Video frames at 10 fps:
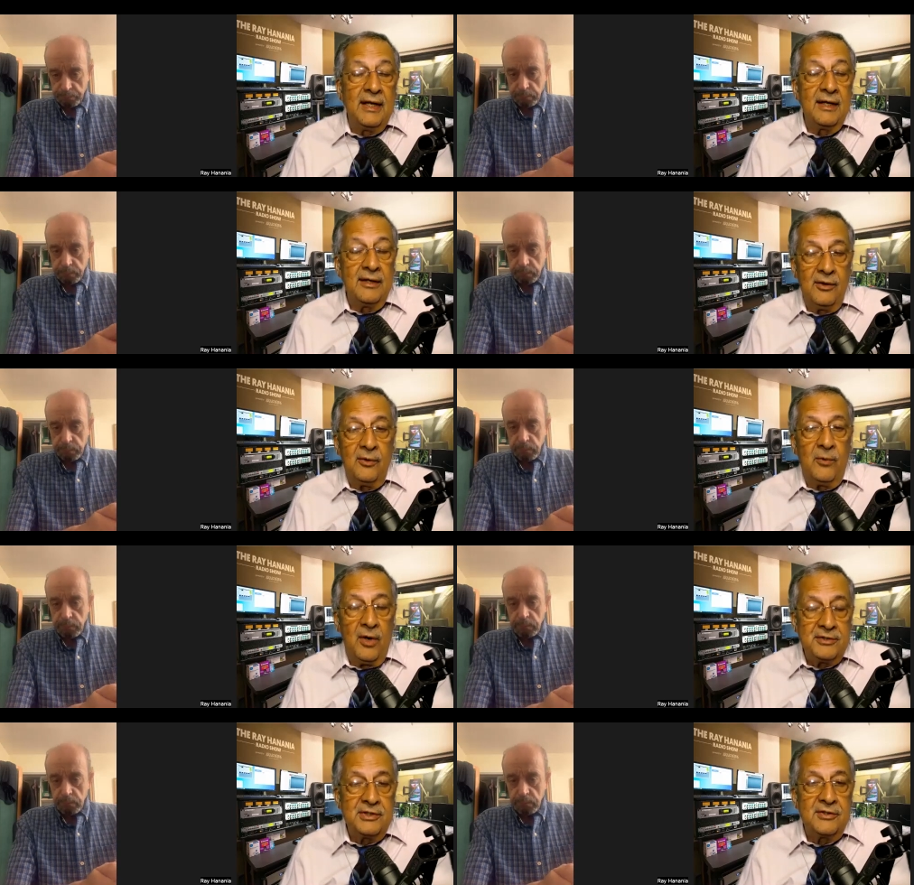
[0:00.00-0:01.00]
Speaker 1: and Harold
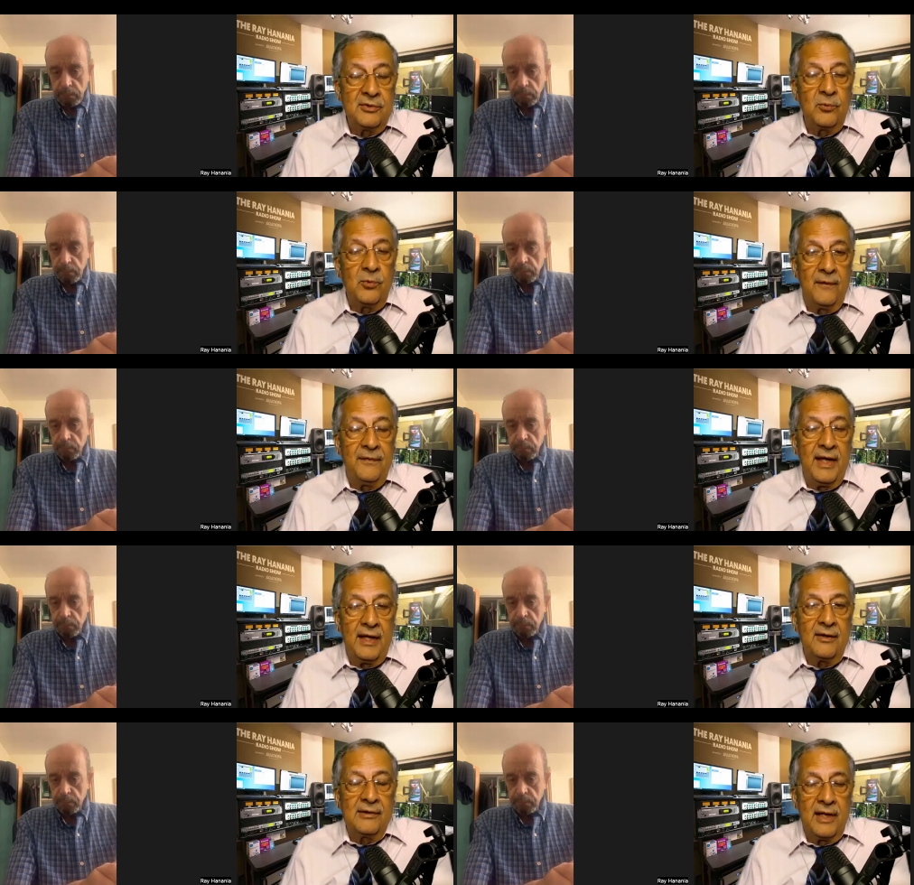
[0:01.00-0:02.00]
Washington won
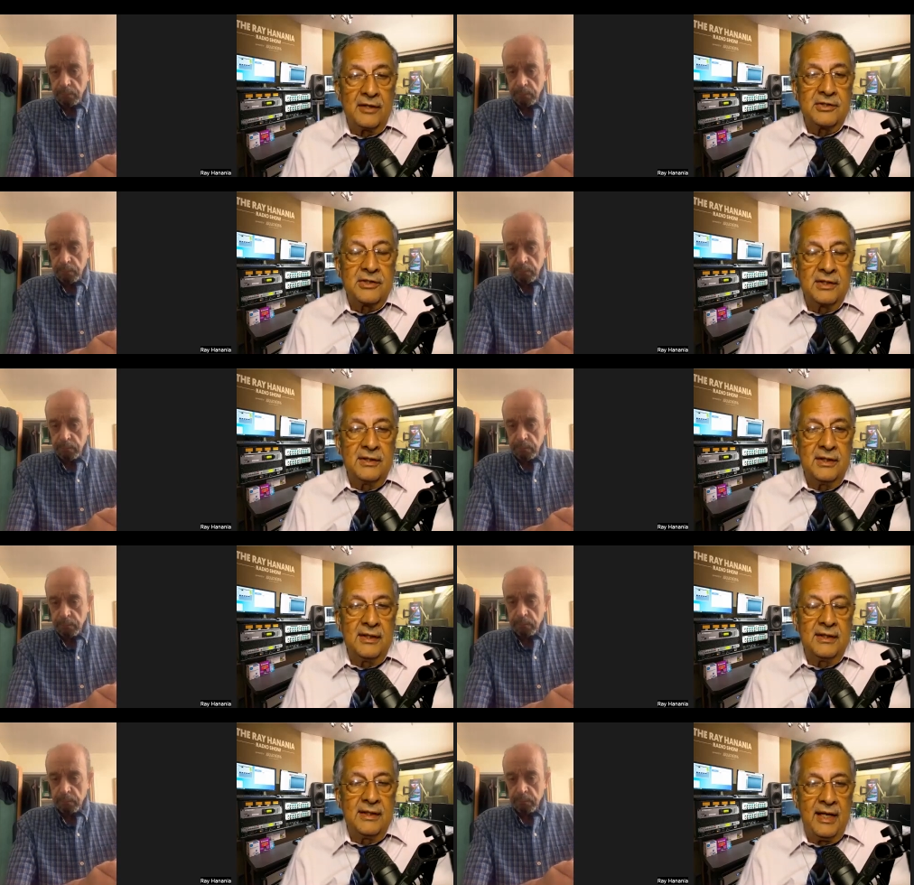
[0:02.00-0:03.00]
that election
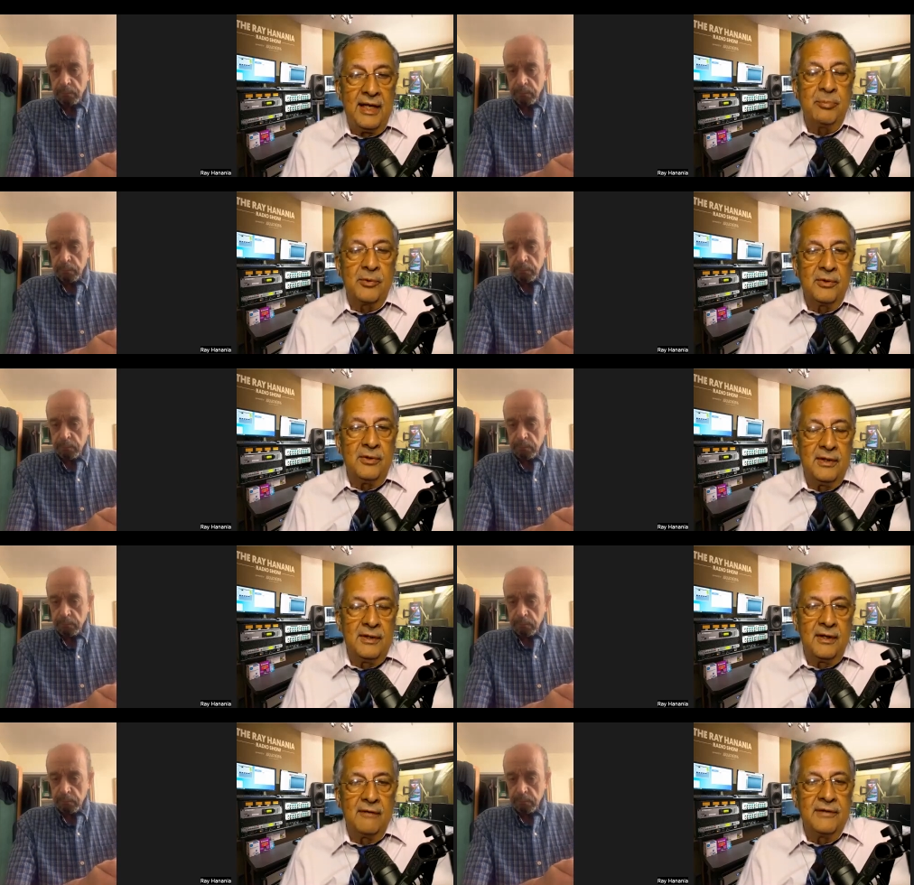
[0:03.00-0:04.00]
in April
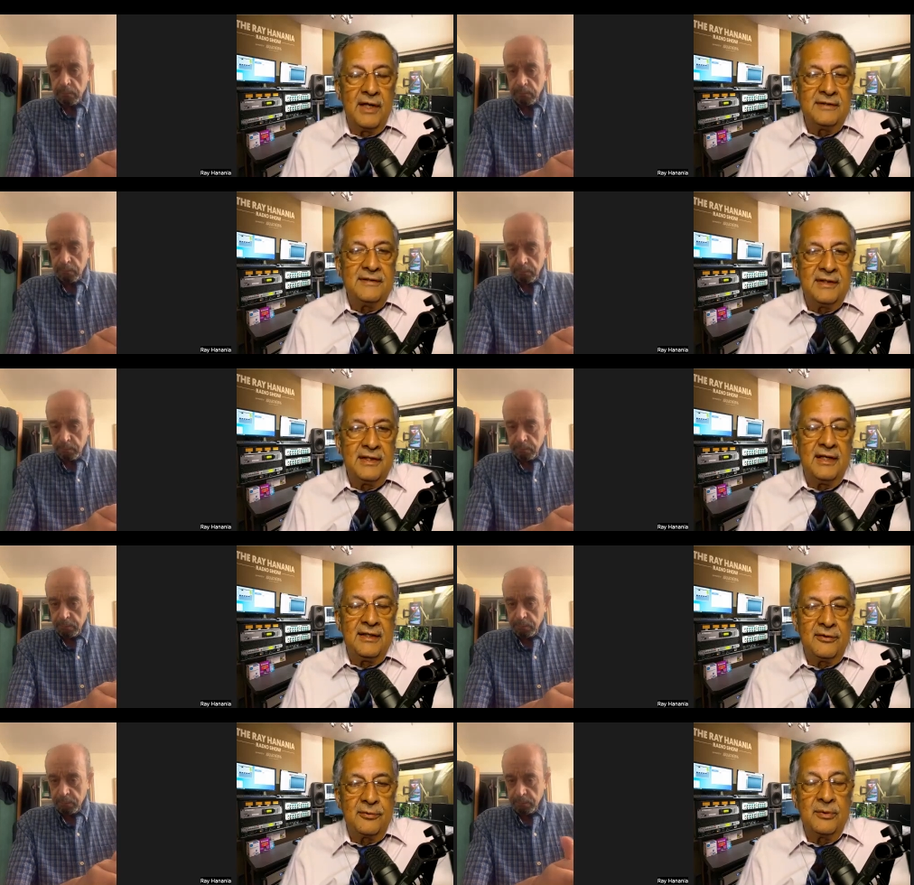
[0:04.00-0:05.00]
of
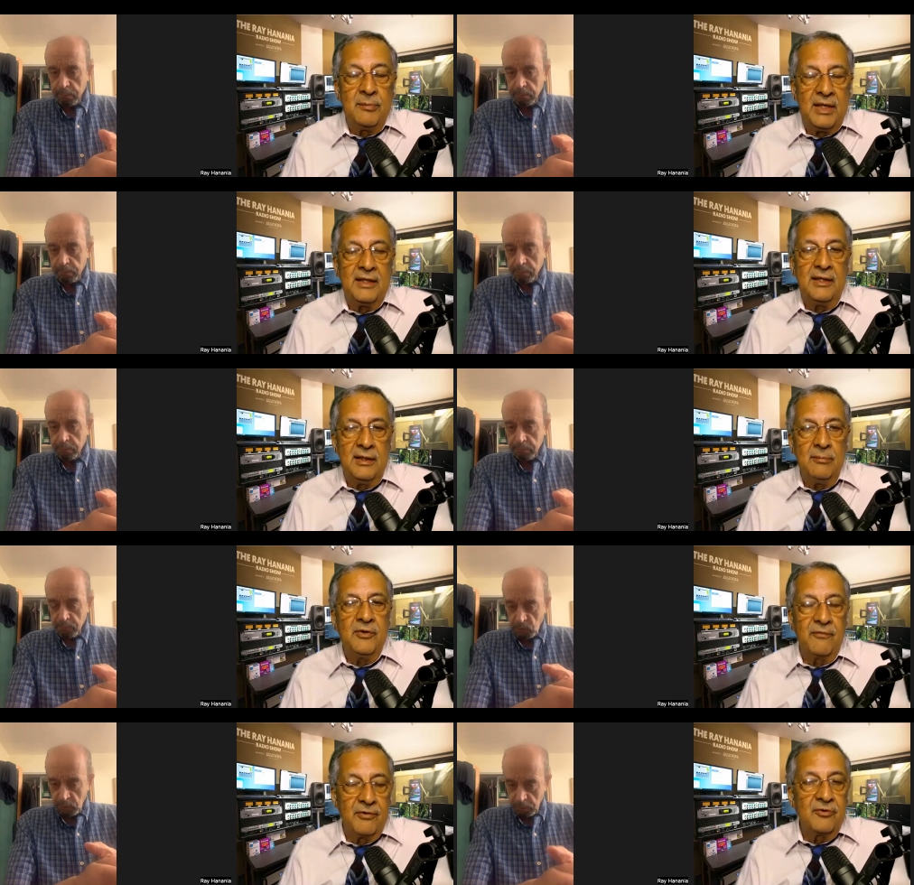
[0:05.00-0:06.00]
1983, making him the
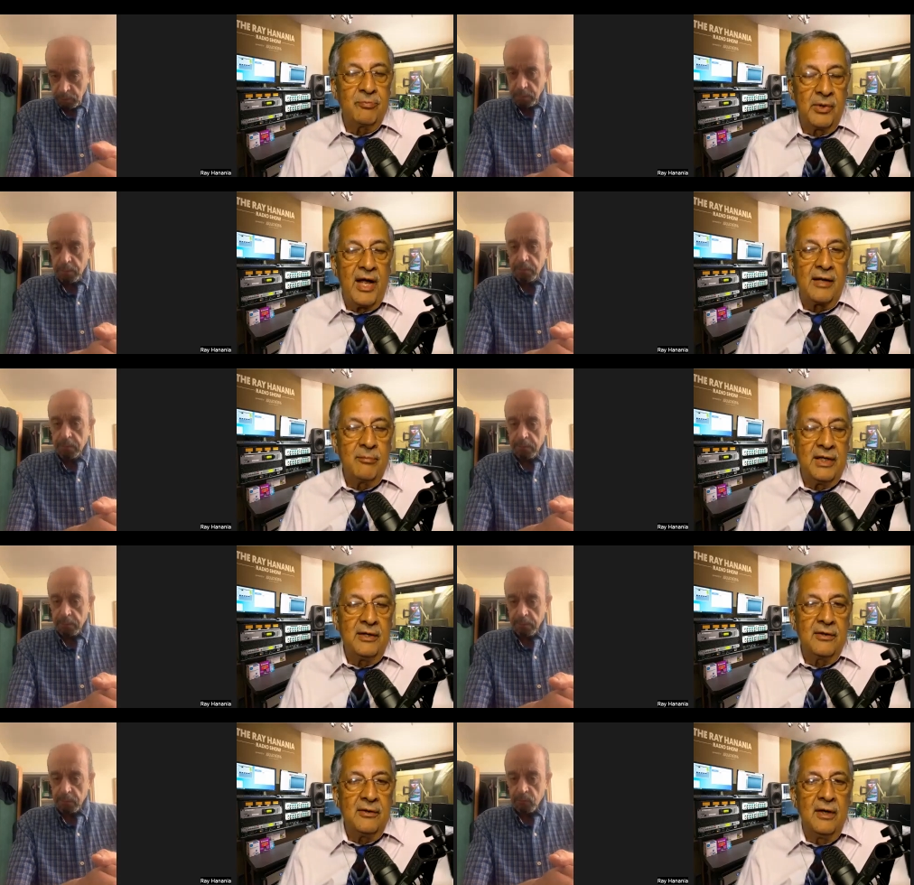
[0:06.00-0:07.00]
first black
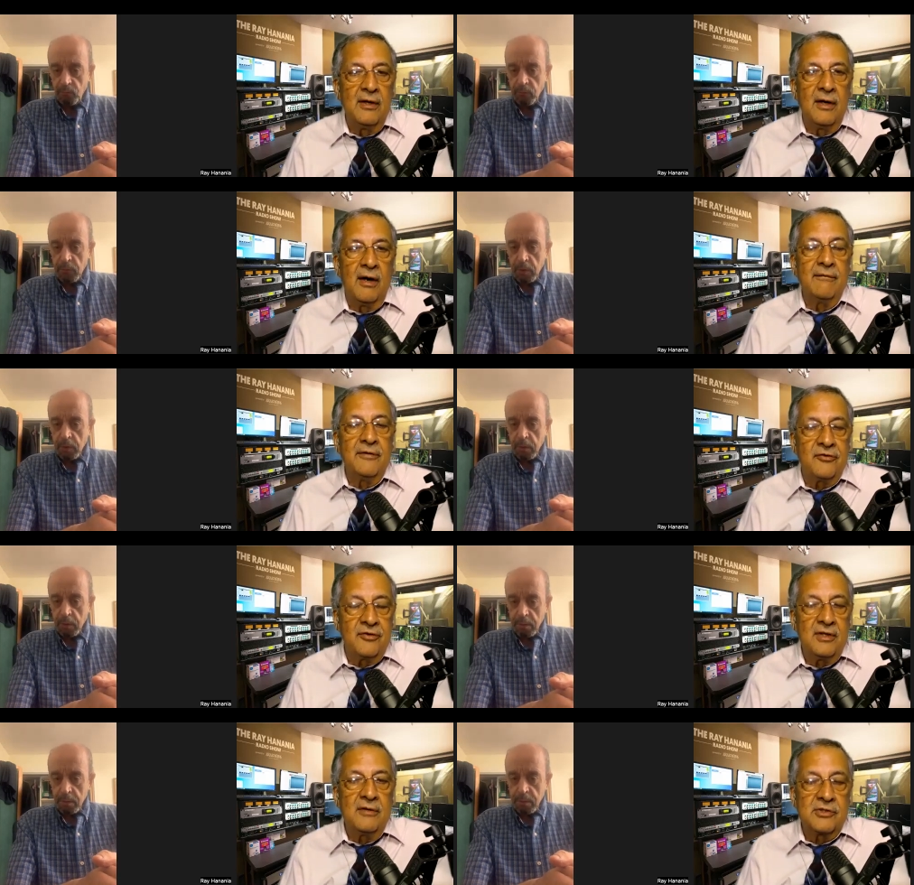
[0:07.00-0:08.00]
mayor of the
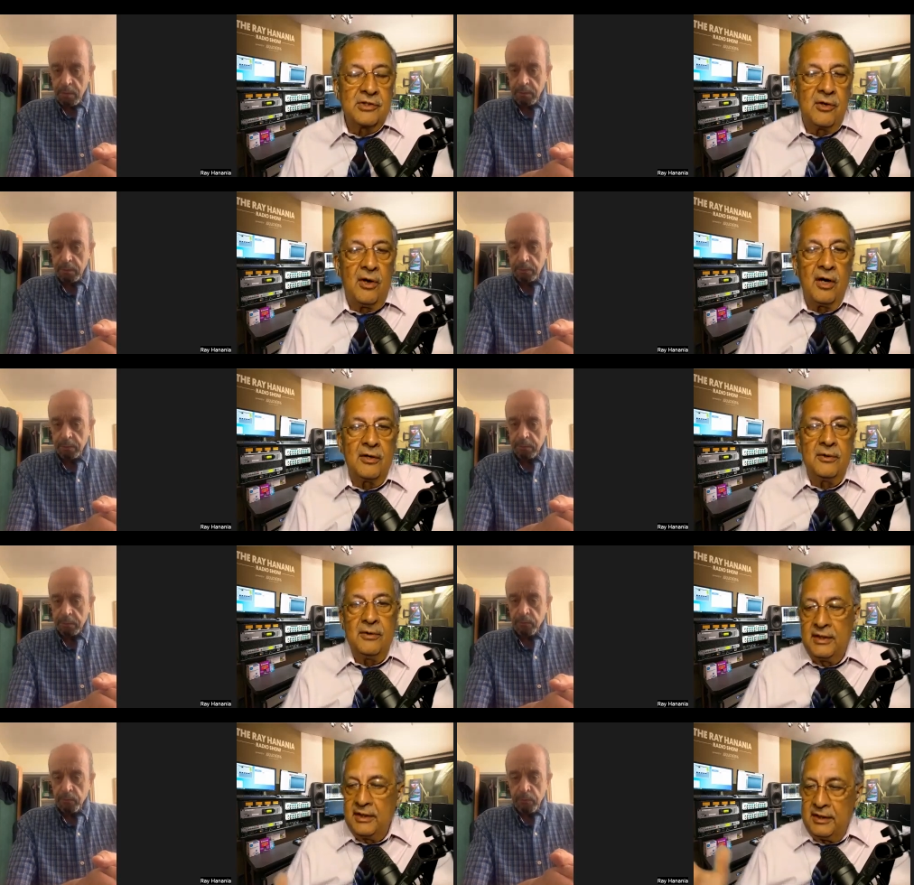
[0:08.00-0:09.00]
city of Chicago,
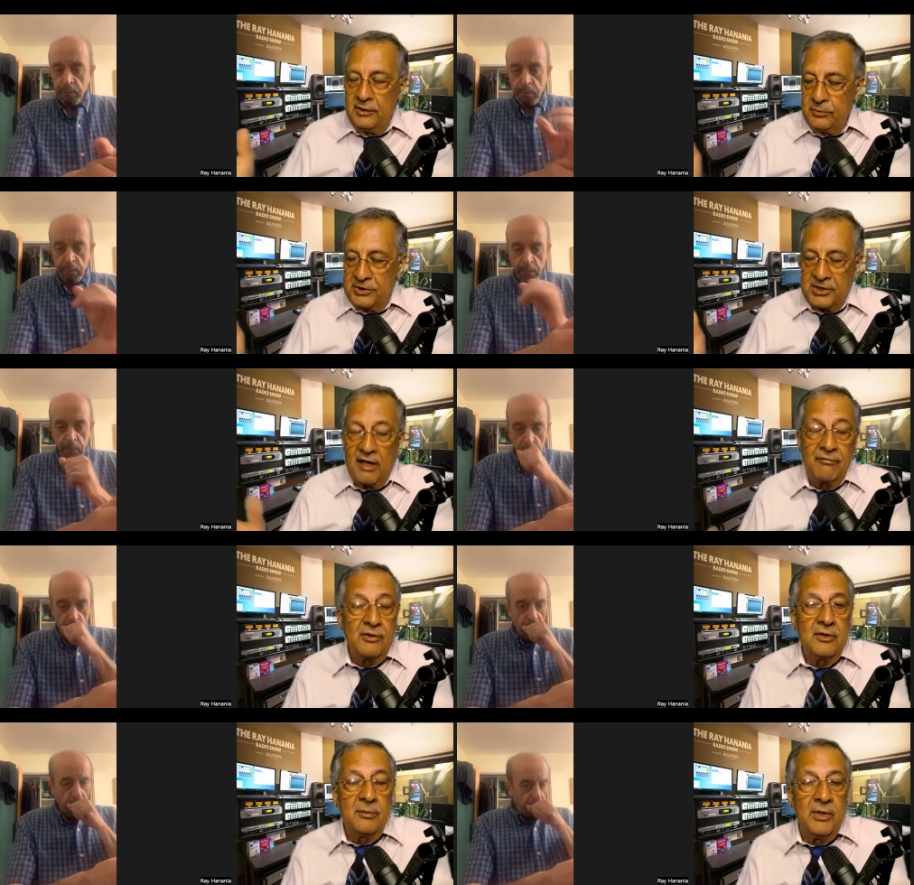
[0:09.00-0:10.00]
in which
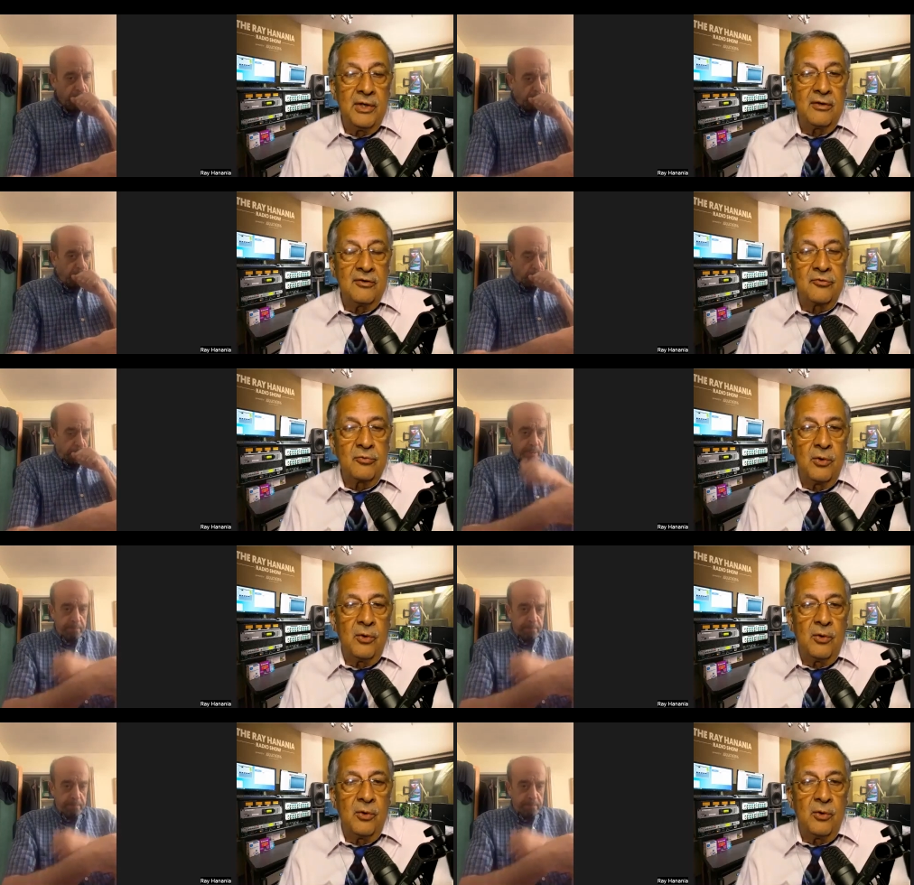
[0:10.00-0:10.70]
African Americans were